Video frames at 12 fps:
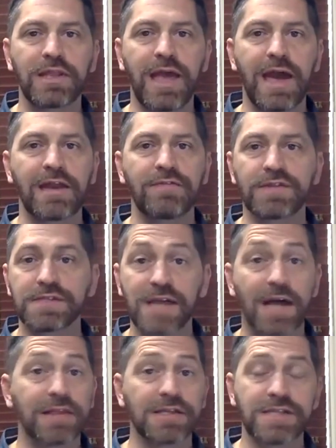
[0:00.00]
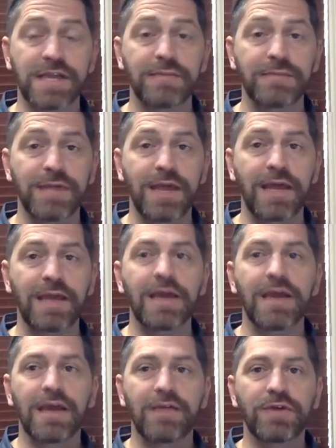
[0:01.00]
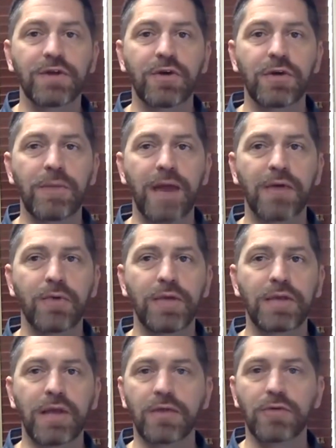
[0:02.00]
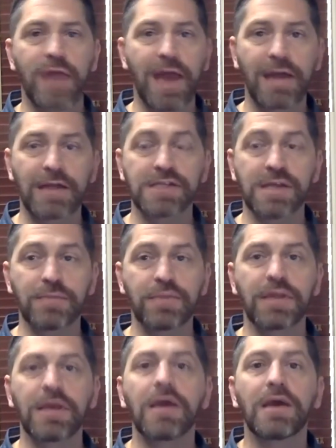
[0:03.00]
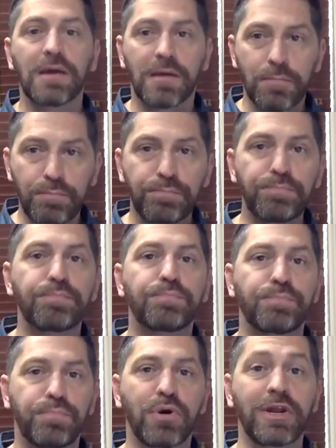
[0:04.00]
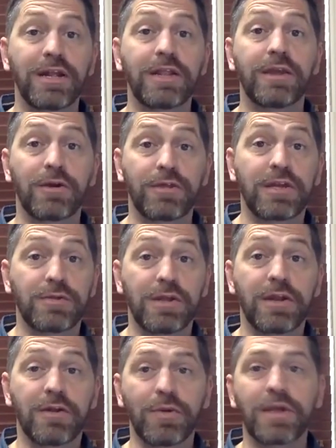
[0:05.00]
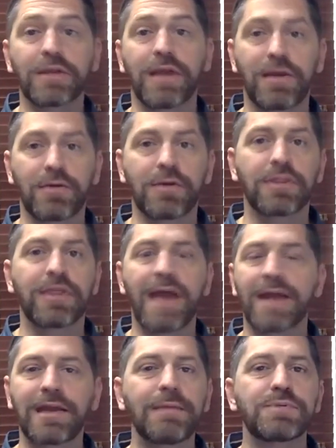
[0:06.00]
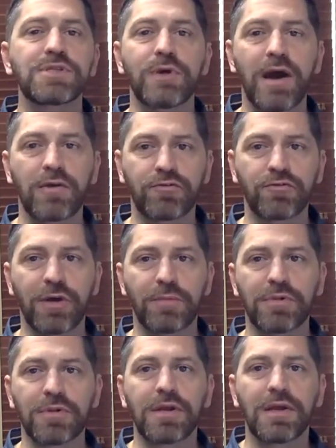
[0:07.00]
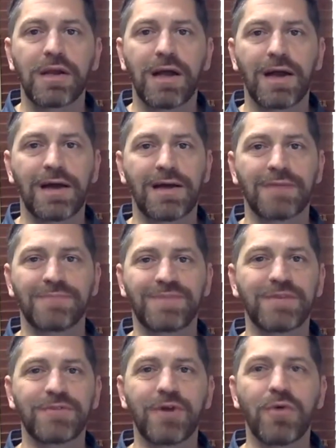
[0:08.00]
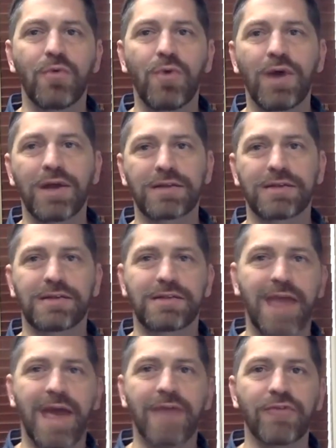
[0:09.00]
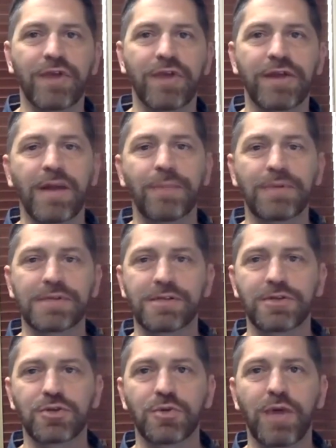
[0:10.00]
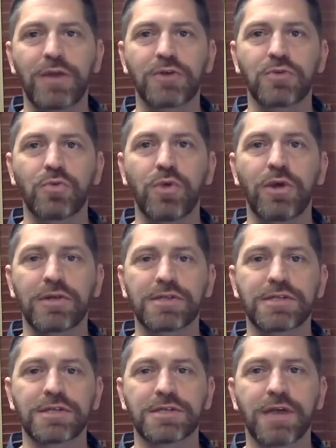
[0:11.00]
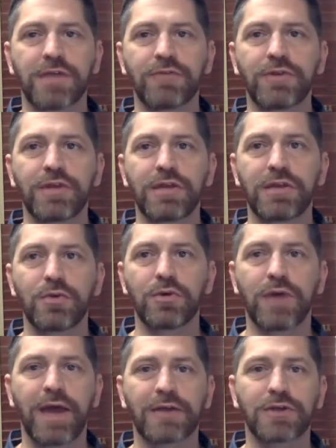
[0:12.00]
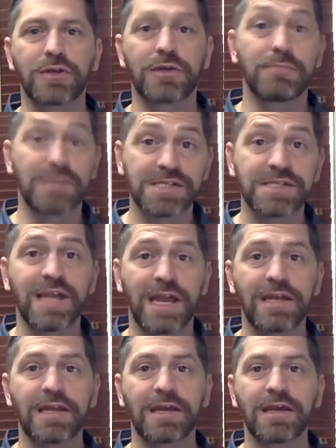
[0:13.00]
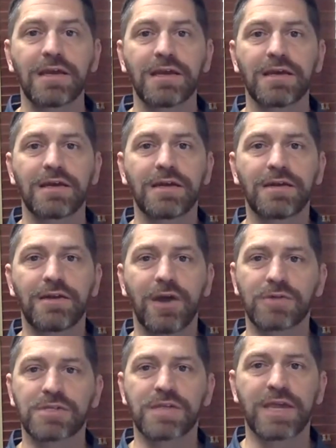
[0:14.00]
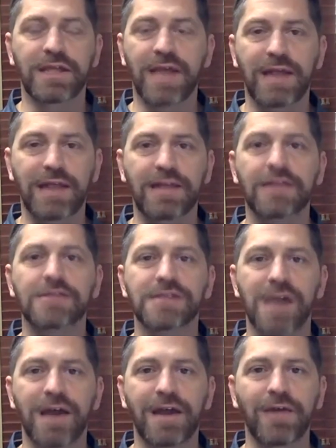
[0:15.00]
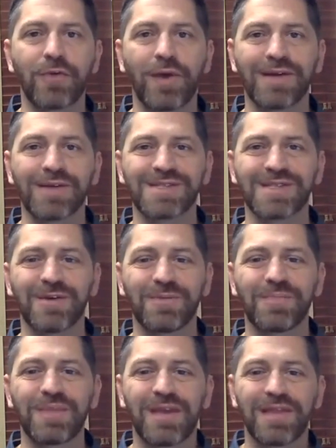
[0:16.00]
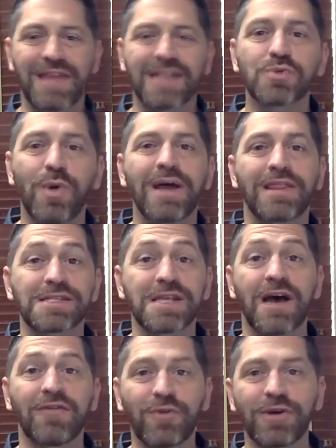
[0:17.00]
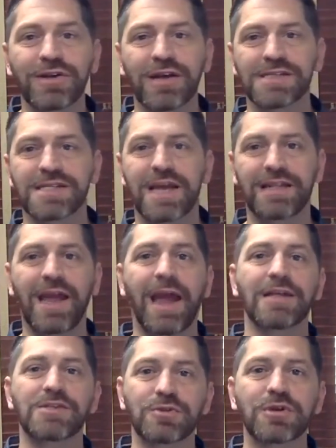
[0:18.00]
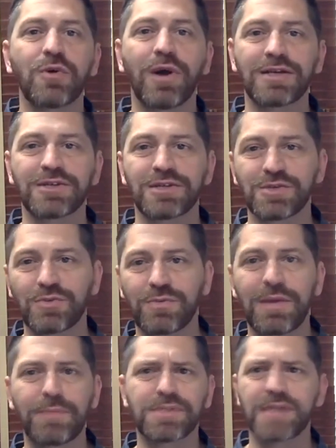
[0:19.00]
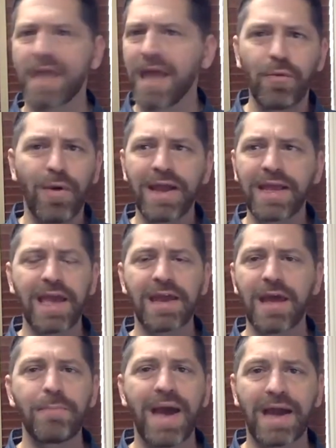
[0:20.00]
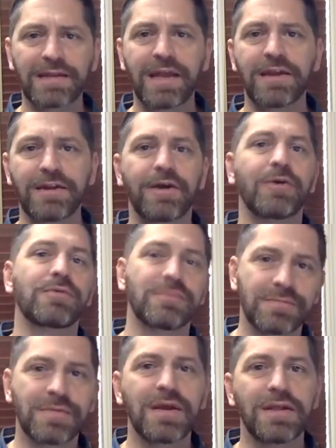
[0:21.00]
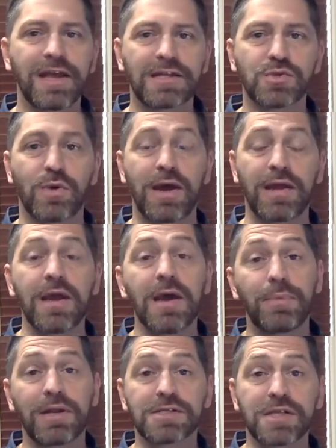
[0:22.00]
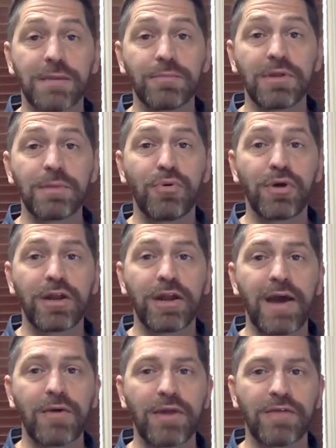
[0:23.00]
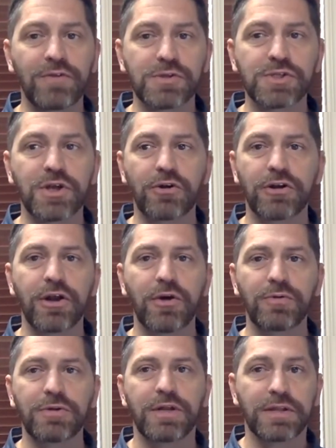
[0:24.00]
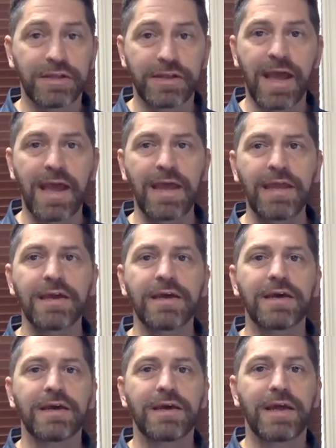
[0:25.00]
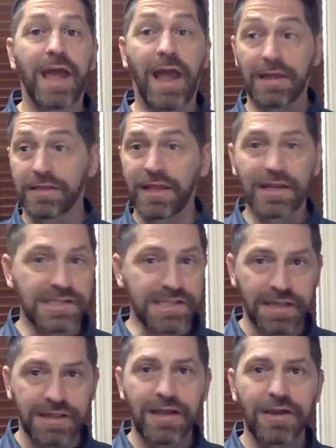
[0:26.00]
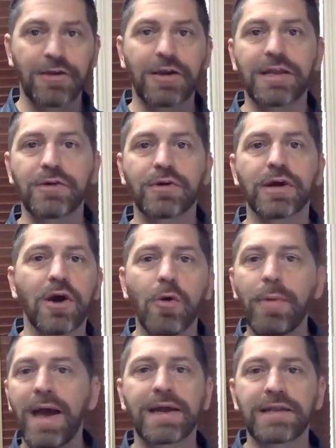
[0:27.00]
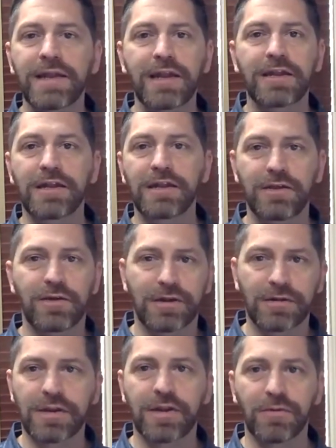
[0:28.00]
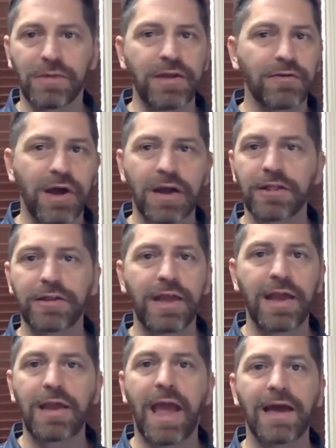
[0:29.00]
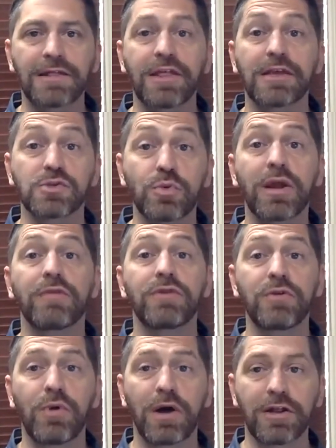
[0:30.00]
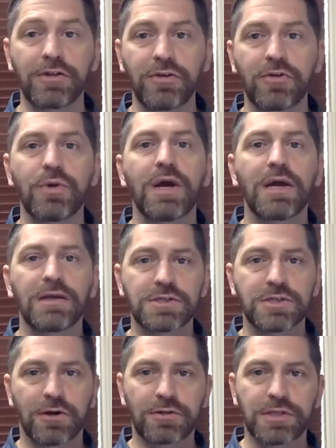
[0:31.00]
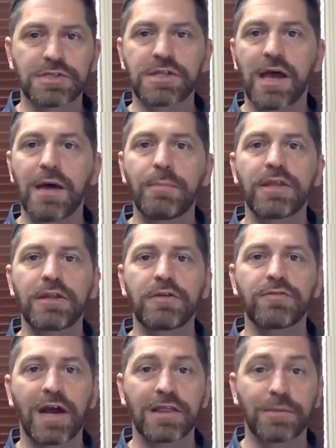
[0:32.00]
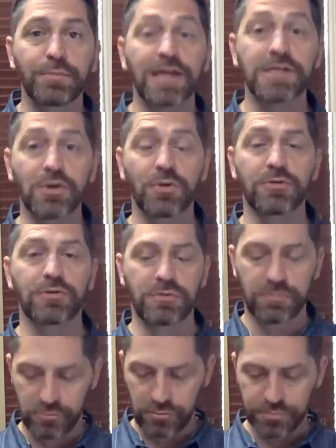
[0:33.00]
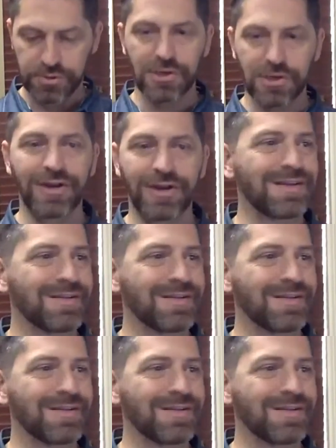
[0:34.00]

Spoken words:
If it's not the same day, if you're going back a week later and adding something, put it in there that you did it a week later. That keeps you out of trouble. You don't want to ever end up in a situation where it's discovered that you were actually misdating notes like that. That does not end well. So that's why the software does that, to answer the questions when people say, hey, why can't I backdate a note? That's why. But as Kimberly pointed out, if you start a note today, then it's in there. You can go back and edit it. You can, you know, later on in the day, add things, whatever you want to do. Start the stub, and then you've got the placeholder. Oops, sorry.